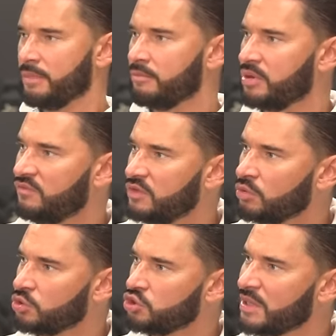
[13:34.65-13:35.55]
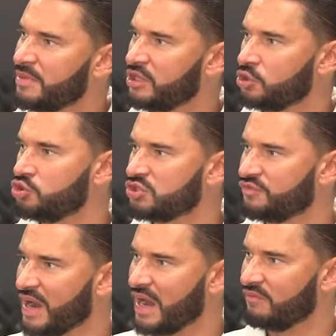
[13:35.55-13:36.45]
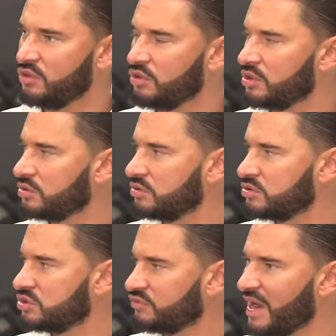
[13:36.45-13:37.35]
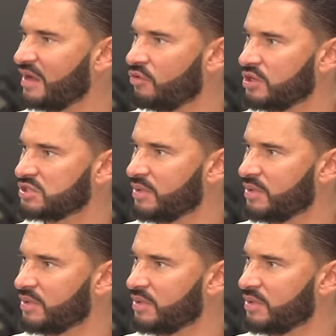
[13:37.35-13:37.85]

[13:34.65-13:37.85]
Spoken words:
But if you were to limit it to just five that you can survive on as a